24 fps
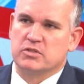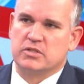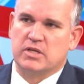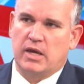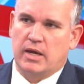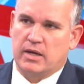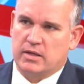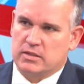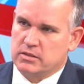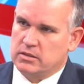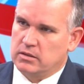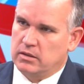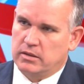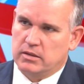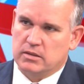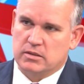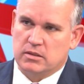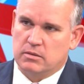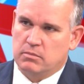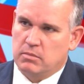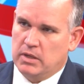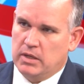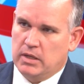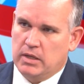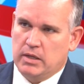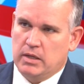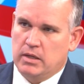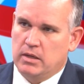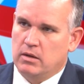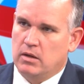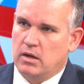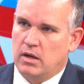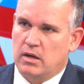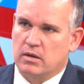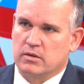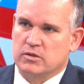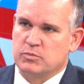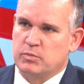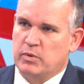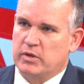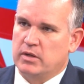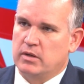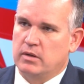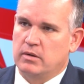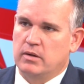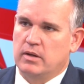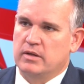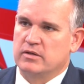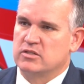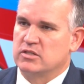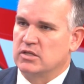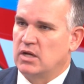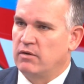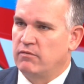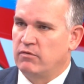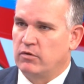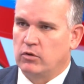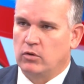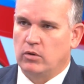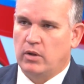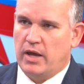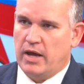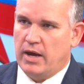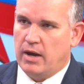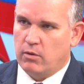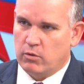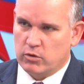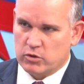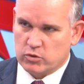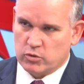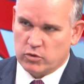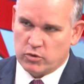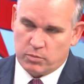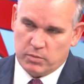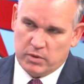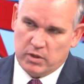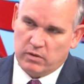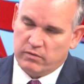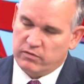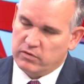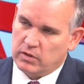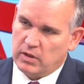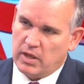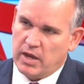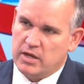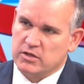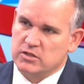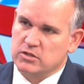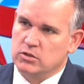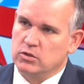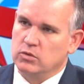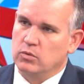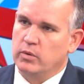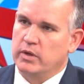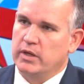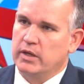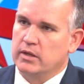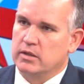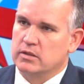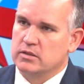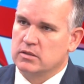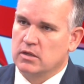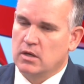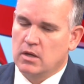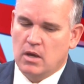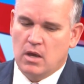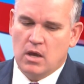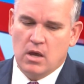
excellent to me, uh, spent several hours with me over the last two weeks,